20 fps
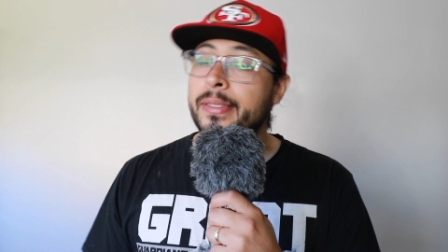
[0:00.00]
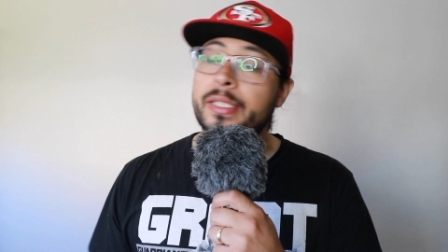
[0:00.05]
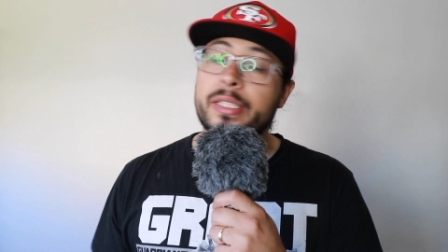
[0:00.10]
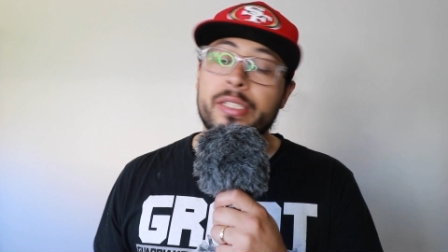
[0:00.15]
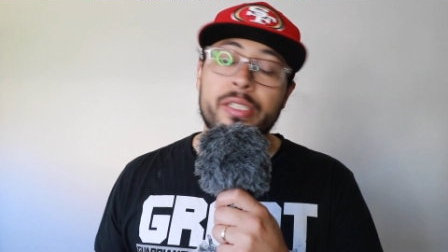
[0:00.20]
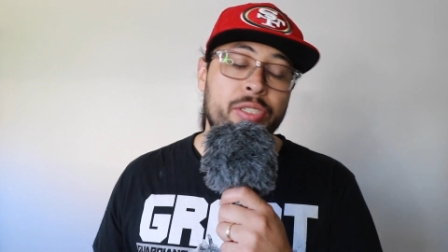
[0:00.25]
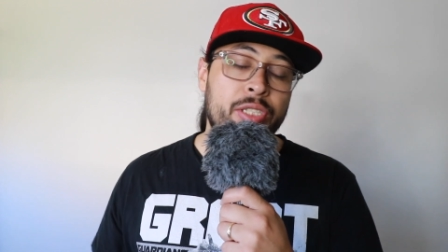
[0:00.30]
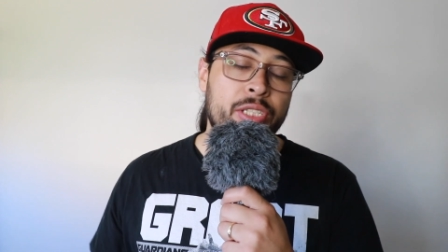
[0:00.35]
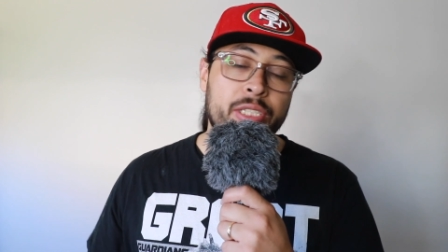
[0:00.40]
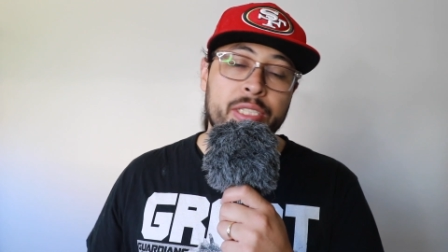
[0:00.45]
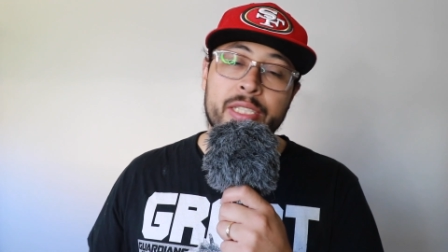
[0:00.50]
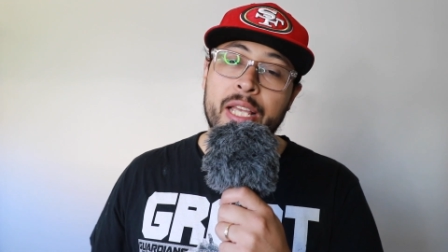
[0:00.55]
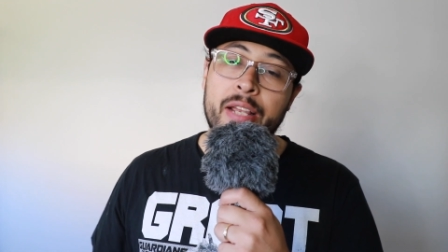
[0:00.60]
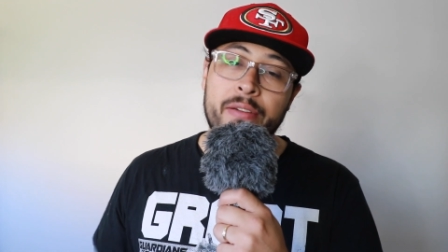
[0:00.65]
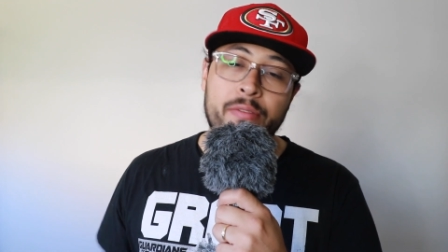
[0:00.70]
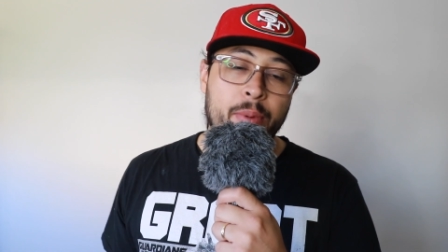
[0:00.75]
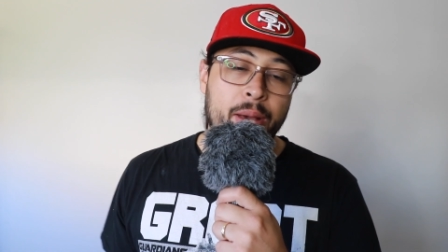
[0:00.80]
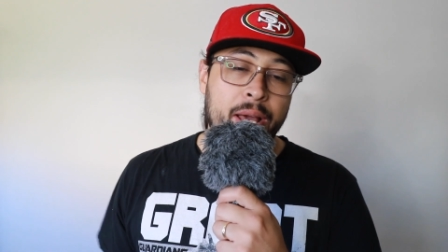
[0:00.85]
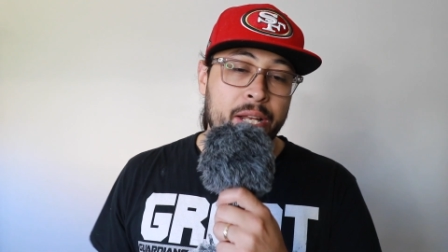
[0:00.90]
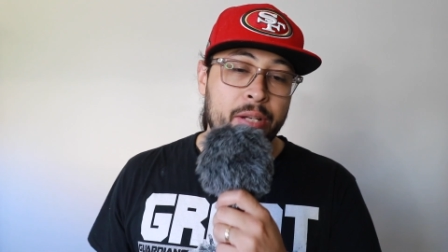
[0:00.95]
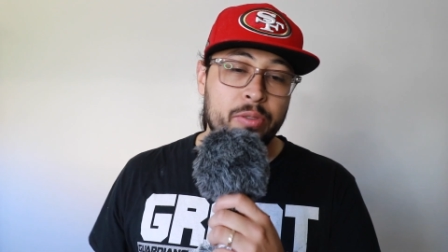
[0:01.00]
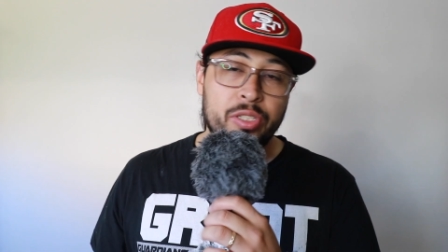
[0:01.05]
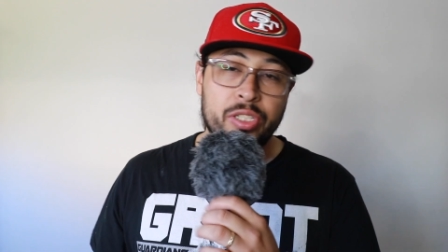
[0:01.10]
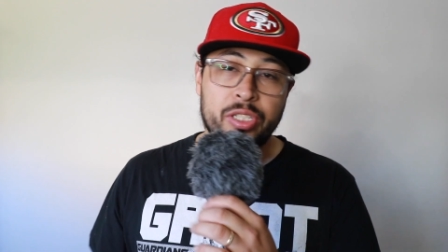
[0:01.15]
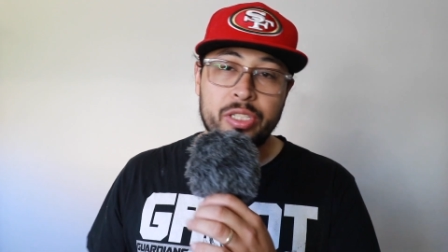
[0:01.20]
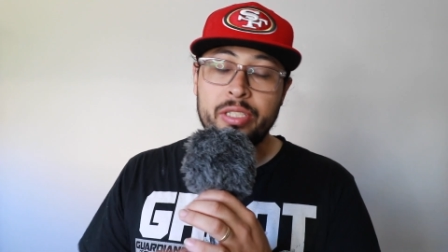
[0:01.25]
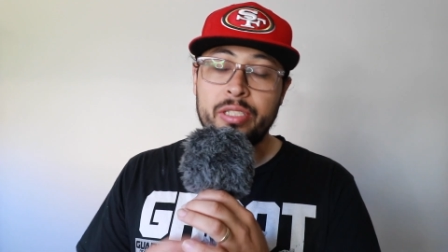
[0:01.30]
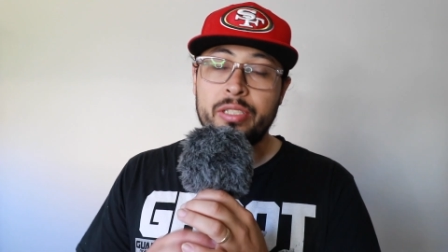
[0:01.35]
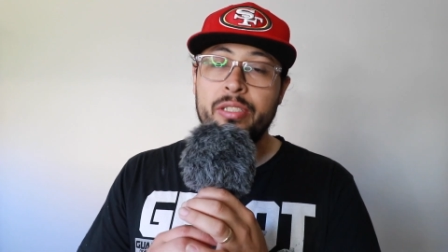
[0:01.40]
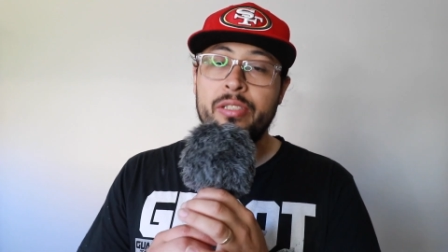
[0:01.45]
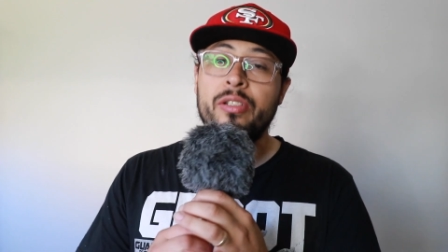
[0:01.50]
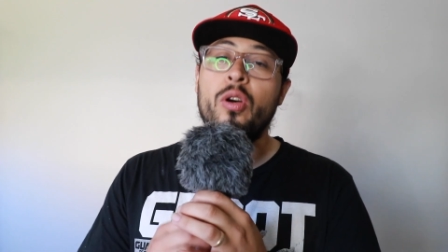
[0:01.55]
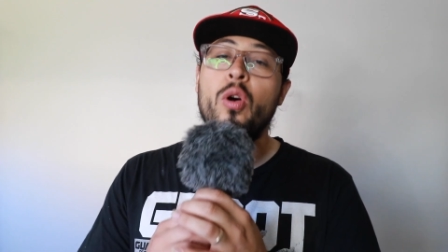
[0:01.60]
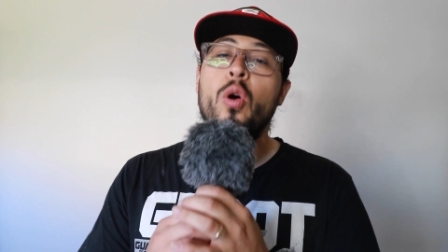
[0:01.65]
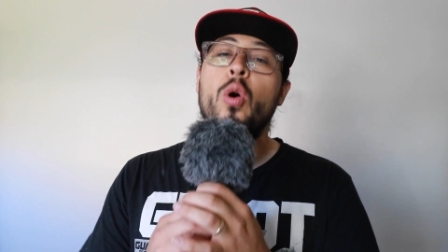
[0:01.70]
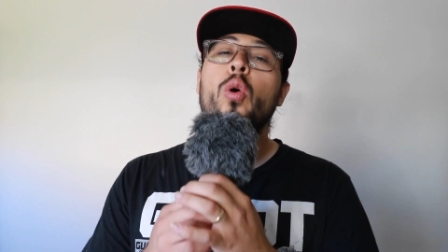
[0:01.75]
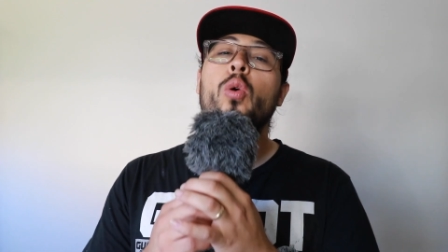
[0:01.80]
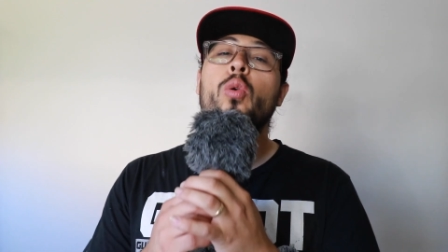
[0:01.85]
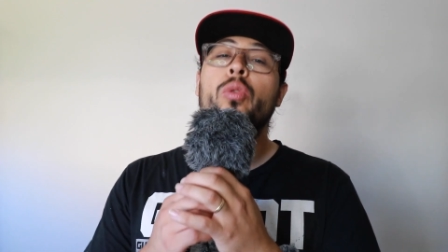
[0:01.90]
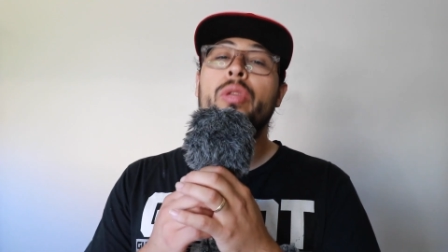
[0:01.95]
you're just, everybody was just
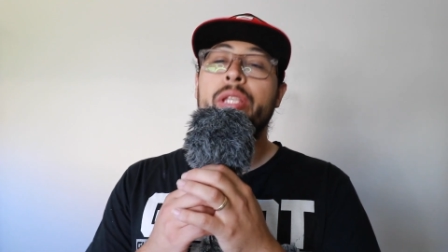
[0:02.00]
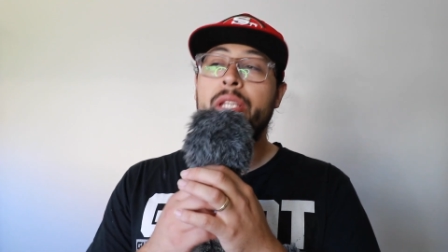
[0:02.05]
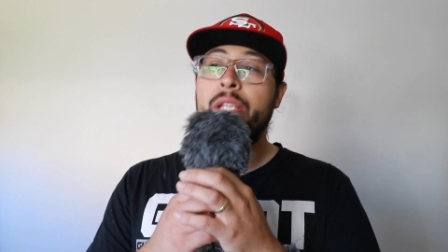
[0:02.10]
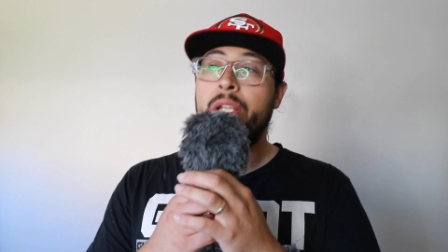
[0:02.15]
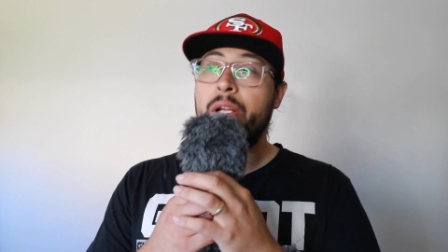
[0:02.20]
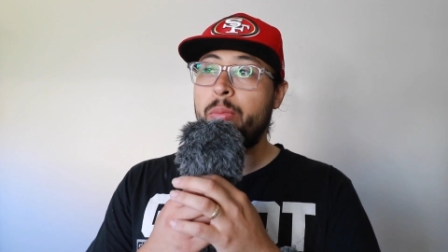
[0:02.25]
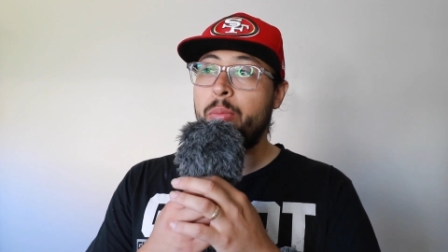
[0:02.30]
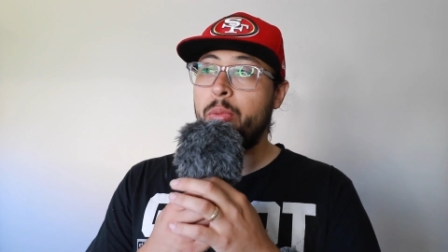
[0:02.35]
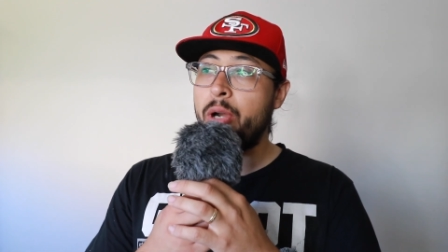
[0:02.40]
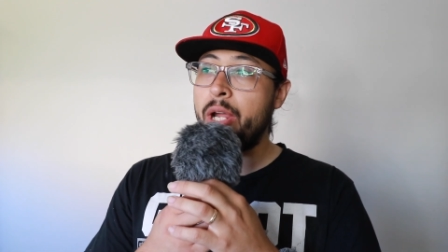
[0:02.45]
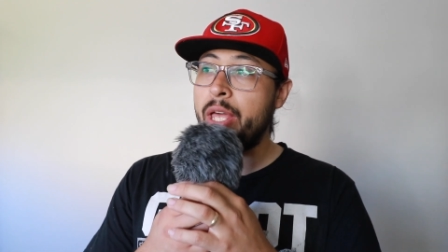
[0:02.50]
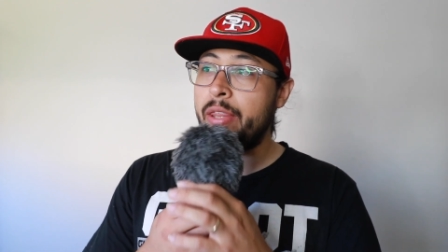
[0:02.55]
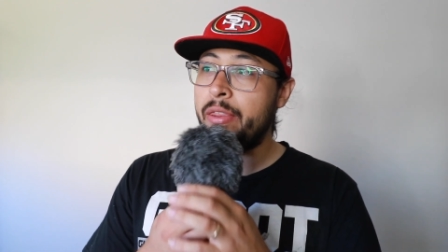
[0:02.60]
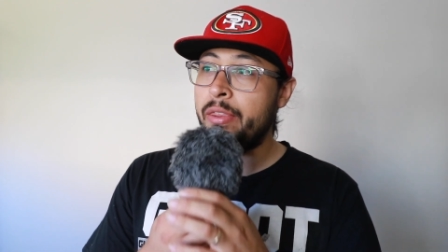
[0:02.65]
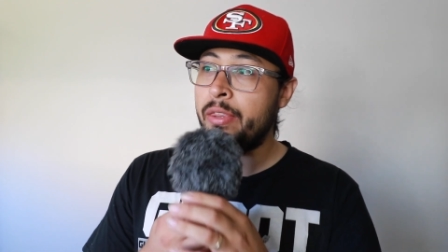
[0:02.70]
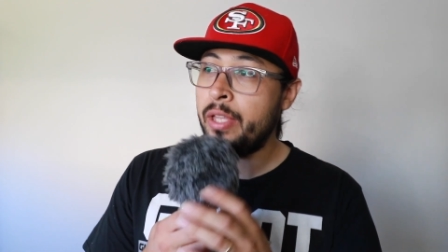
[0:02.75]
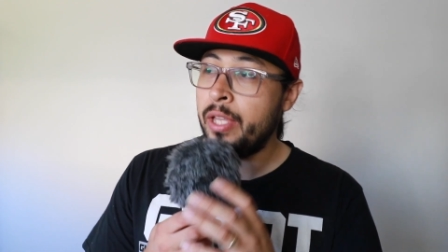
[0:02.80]
holding their breath.